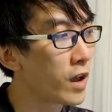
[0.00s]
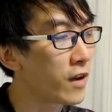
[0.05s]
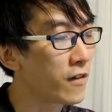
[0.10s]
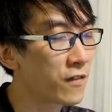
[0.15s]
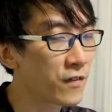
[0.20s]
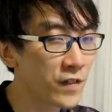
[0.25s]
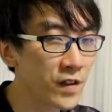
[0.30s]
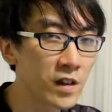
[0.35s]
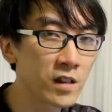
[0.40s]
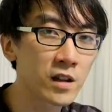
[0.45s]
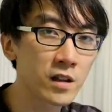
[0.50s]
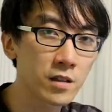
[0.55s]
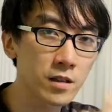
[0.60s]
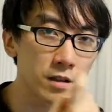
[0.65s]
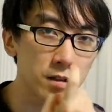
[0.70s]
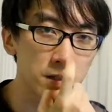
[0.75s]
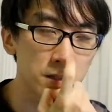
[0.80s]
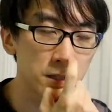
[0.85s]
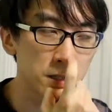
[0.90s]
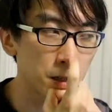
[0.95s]
I feel like
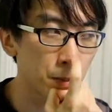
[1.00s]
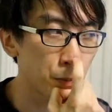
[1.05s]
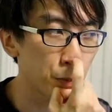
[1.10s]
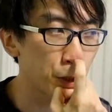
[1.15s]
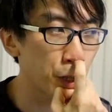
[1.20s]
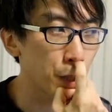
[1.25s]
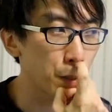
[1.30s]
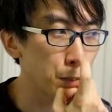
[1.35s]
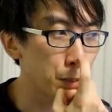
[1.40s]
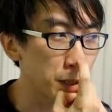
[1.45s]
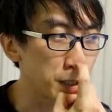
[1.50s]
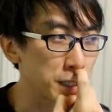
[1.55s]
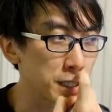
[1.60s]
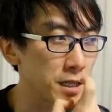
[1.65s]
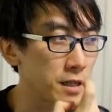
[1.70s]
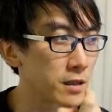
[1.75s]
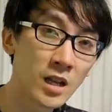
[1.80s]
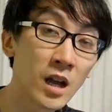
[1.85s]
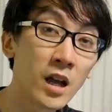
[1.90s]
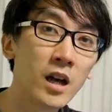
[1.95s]
there's something
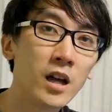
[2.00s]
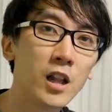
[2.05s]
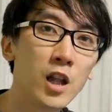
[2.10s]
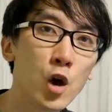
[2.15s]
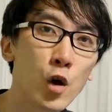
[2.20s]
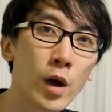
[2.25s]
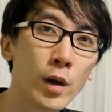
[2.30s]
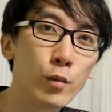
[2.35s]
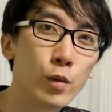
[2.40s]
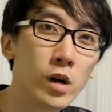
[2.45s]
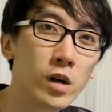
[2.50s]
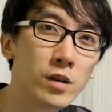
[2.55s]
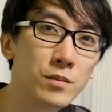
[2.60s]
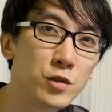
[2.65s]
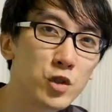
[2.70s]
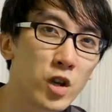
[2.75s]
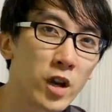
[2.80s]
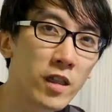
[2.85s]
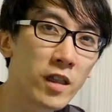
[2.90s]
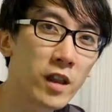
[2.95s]
missing. Hello and welcome
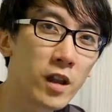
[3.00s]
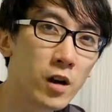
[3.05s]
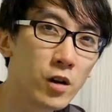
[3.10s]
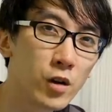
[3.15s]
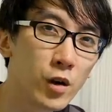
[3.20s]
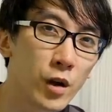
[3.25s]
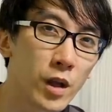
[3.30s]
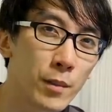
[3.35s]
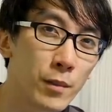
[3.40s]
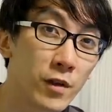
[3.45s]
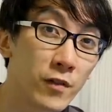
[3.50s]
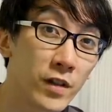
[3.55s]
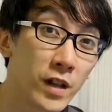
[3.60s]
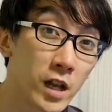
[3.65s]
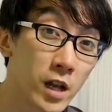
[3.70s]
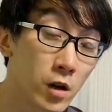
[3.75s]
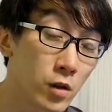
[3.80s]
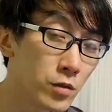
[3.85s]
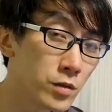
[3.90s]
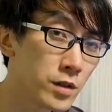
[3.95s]
to another Nihongo Gamer
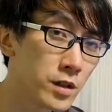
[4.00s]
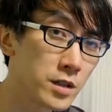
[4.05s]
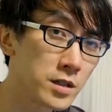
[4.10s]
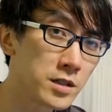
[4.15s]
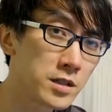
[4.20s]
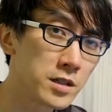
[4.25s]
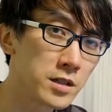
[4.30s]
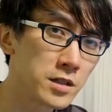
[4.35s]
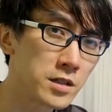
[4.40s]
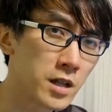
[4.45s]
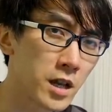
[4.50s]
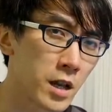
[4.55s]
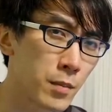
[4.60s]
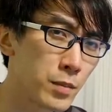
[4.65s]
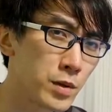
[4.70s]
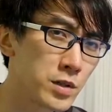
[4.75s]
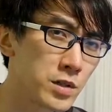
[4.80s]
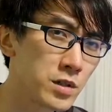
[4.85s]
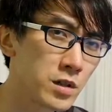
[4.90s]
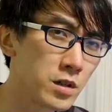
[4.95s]
video. This is an
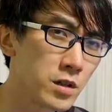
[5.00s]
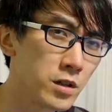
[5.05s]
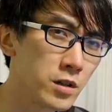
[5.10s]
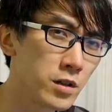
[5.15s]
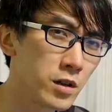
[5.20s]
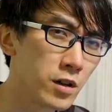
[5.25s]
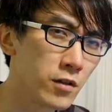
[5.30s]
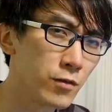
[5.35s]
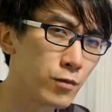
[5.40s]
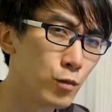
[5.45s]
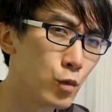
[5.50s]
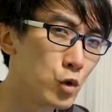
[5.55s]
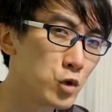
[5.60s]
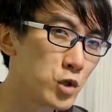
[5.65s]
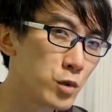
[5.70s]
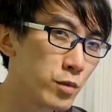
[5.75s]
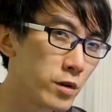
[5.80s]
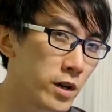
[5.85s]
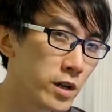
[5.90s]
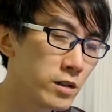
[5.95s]
episode of
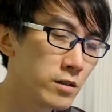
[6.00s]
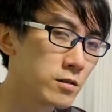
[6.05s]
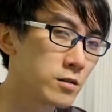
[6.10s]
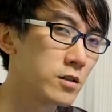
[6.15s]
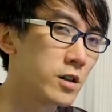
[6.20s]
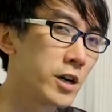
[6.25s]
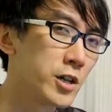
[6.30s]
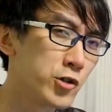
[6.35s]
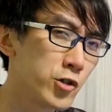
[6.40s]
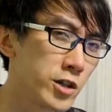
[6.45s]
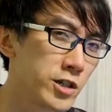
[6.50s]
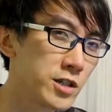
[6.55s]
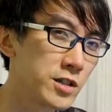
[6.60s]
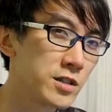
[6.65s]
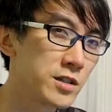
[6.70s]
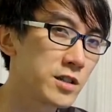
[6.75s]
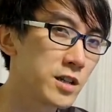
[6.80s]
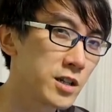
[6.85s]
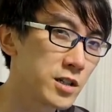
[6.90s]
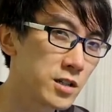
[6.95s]
Water Break or Hydration
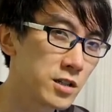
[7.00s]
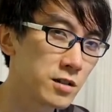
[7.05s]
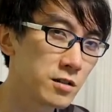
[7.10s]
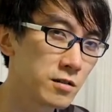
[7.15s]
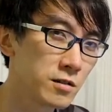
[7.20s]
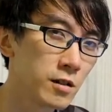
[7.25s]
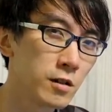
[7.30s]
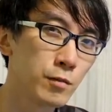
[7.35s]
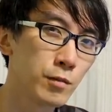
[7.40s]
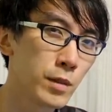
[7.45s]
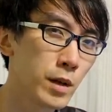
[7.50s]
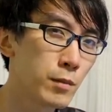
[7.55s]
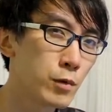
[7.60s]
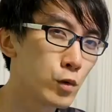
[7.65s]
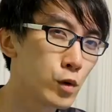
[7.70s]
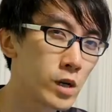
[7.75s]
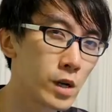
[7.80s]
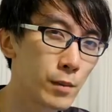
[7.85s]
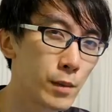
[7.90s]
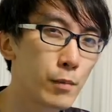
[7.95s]
Station. Maybe
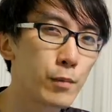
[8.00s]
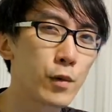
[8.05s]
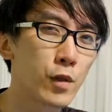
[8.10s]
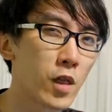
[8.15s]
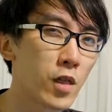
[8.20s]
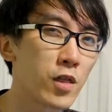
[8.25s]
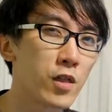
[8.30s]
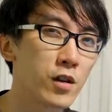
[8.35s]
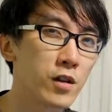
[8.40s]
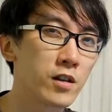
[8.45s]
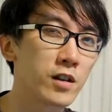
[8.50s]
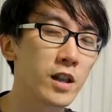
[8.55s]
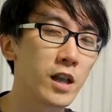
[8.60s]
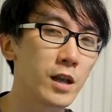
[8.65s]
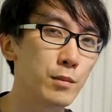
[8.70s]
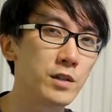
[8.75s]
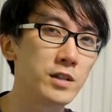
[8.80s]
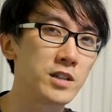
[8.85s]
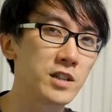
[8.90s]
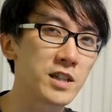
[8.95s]
we'll come up with a third
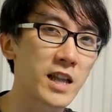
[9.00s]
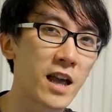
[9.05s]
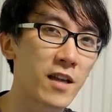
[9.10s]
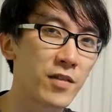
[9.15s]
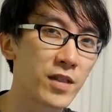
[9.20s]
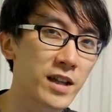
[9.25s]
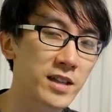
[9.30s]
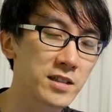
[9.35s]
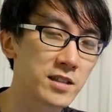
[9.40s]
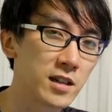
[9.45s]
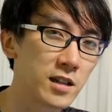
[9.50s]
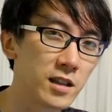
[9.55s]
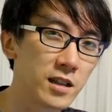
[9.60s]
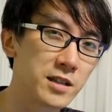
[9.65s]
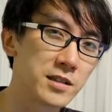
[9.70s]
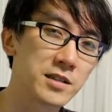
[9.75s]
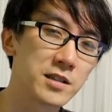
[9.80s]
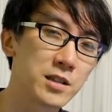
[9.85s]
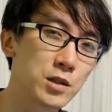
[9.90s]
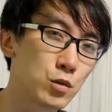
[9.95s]
name and just add that to the
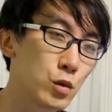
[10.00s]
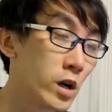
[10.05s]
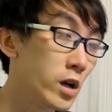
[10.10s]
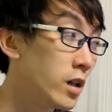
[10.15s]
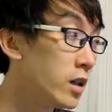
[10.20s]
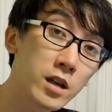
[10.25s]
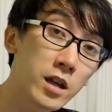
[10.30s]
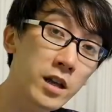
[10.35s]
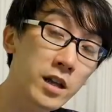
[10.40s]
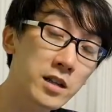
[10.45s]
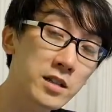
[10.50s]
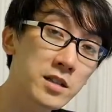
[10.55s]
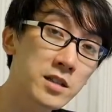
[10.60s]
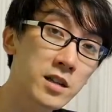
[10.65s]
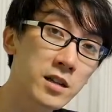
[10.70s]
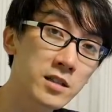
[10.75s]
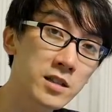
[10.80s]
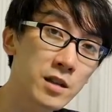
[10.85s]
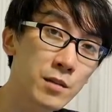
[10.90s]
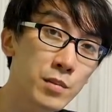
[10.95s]
list as well. An
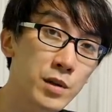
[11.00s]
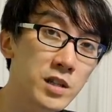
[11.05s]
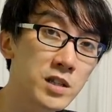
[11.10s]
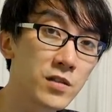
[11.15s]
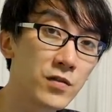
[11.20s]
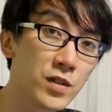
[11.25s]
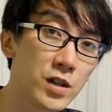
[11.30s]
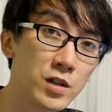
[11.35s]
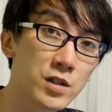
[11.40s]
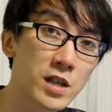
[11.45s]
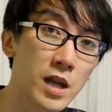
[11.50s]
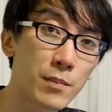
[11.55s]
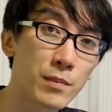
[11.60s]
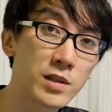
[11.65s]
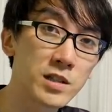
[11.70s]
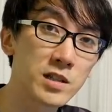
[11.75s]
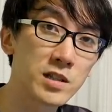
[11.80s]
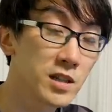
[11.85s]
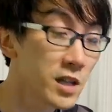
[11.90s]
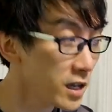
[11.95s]
exciting piece of news
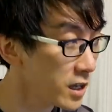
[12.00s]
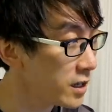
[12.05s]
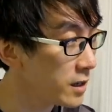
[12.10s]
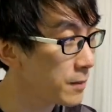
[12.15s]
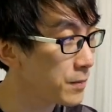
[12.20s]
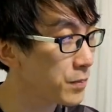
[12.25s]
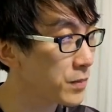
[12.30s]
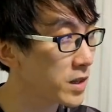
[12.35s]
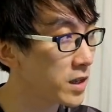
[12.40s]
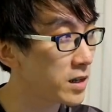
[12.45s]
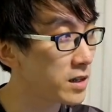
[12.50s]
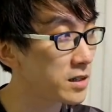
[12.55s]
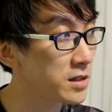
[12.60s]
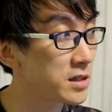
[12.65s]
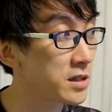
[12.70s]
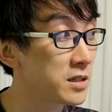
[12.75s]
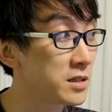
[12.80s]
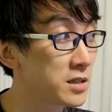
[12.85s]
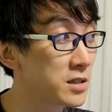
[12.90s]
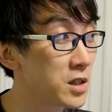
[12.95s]
happened today. It
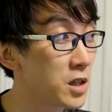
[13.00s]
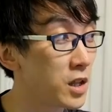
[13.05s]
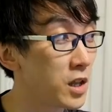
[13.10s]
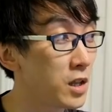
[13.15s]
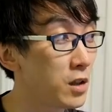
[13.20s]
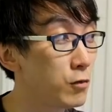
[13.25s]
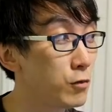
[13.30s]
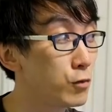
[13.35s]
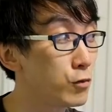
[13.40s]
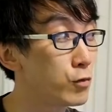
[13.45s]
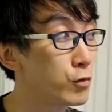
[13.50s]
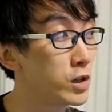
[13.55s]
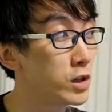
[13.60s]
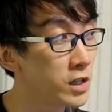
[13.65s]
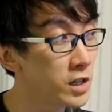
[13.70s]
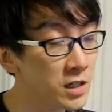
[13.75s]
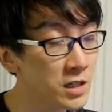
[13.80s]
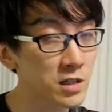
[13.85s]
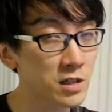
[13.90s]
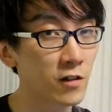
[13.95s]
is the
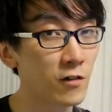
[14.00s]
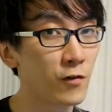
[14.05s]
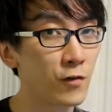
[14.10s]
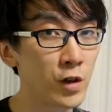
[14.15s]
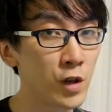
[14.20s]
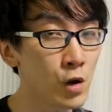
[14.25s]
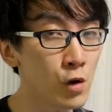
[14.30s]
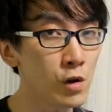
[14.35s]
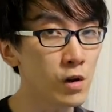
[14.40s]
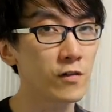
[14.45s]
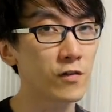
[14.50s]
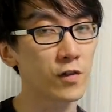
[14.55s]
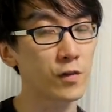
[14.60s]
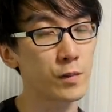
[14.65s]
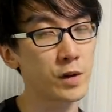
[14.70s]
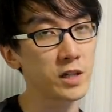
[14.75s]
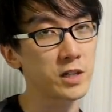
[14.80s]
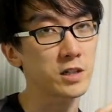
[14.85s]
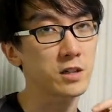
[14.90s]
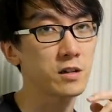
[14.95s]
release of new
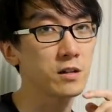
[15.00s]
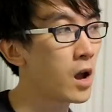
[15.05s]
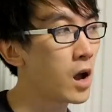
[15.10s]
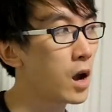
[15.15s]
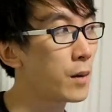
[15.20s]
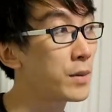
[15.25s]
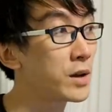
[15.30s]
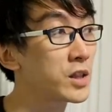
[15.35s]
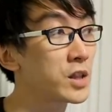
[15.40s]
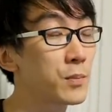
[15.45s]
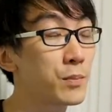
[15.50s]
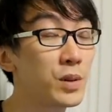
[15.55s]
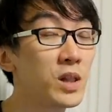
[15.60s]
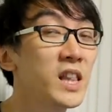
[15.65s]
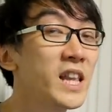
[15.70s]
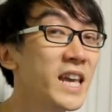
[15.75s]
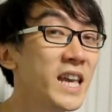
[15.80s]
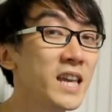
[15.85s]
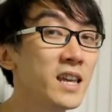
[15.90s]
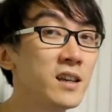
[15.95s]
information about the
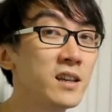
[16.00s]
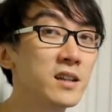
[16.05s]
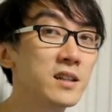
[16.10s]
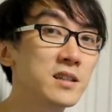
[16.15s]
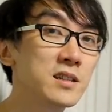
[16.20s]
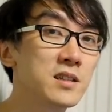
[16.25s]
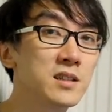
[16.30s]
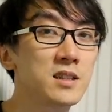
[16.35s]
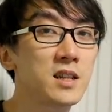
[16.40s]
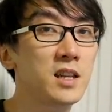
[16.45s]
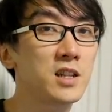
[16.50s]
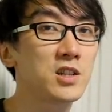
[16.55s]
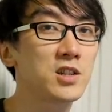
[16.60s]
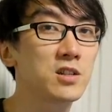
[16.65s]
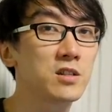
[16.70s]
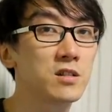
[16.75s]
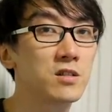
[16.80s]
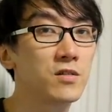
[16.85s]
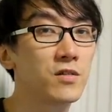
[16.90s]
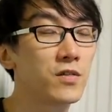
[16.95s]

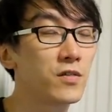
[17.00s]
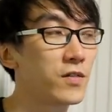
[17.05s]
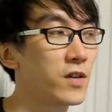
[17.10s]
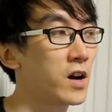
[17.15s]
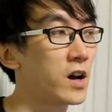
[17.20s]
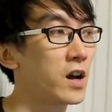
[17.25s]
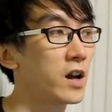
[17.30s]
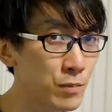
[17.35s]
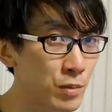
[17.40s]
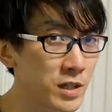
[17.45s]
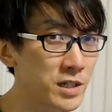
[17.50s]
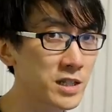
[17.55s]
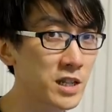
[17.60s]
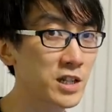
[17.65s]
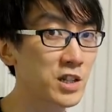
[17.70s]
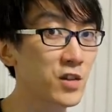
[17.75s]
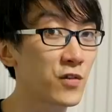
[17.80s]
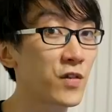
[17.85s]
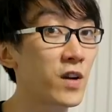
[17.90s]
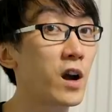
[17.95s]
PlayStation 5.
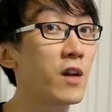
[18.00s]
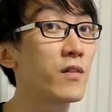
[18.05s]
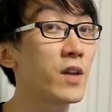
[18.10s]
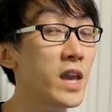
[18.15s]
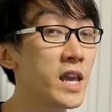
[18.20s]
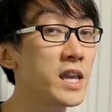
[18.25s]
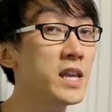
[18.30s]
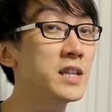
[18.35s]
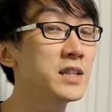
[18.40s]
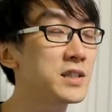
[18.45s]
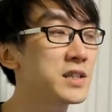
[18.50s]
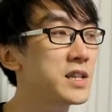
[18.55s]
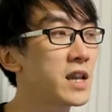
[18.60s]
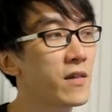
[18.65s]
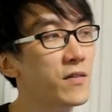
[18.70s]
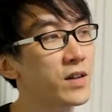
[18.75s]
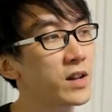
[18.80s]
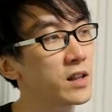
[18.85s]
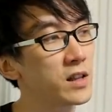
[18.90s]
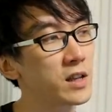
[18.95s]
PlayStation 5 is
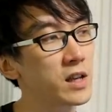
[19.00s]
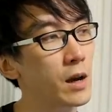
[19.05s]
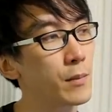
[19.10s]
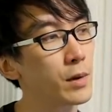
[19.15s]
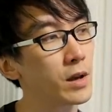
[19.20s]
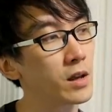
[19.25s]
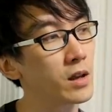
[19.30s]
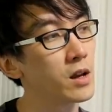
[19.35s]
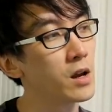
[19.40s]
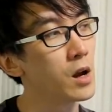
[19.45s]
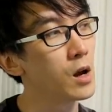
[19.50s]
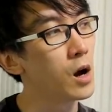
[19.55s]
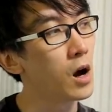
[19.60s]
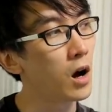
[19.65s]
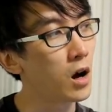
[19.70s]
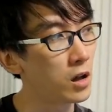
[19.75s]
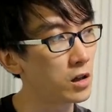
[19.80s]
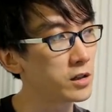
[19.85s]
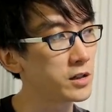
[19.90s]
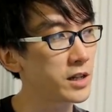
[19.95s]
definitely coming.
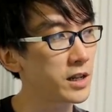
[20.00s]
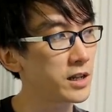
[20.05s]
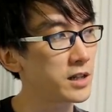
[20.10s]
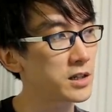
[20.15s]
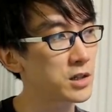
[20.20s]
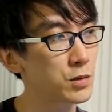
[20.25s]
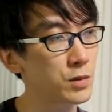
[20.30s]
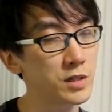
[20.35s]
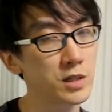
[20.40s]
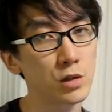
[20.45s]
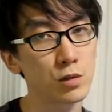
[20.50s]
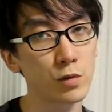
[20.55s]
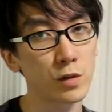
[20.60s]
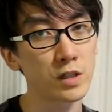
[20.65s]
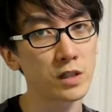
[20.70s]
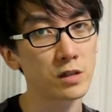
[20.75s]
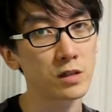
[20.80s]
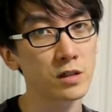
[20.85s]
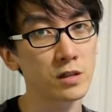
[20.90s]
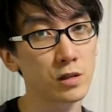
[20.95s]
Holidays
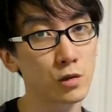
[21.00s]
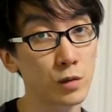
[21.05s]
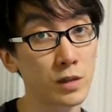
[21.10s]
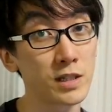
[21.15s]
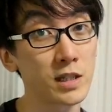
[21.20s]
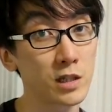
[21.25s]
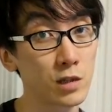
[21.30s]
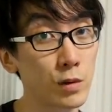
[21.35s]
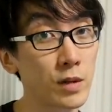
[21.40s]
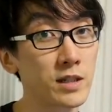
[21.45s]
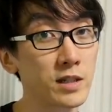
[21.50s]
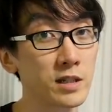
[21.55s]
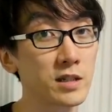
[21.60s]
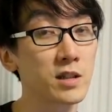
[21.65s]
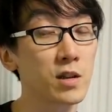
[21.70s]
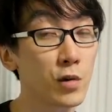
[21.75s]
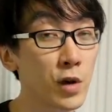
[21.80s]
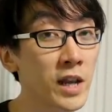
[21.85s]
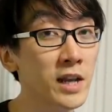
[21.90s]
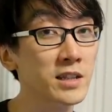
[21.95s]
2020 2020.
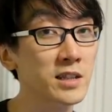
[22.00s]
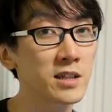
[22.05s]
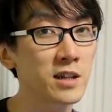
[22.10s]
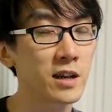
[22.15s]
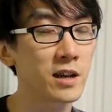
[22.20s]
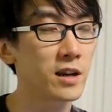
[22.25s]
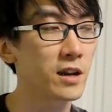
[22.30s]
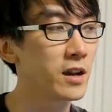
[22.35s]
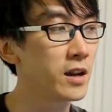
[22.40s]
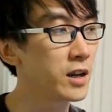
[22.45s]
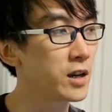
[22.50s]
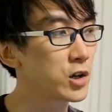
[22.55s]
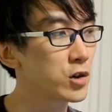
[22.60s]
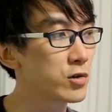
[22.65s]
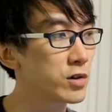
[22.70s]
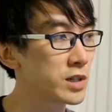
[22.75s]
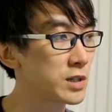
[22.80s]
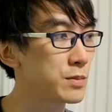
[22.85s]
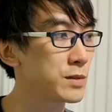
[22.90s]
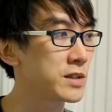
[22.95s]
So next year,
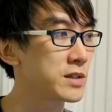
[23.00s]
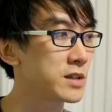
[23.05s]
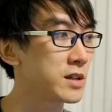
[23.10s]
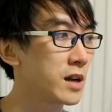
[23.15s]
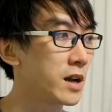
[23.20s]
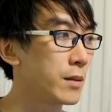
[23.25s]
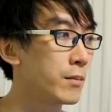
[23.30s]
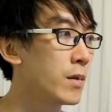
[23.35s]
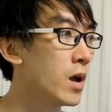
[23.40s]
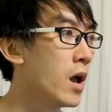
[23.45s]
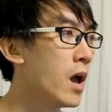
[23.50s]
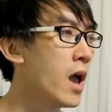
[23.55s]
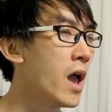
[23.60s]
Christmas time.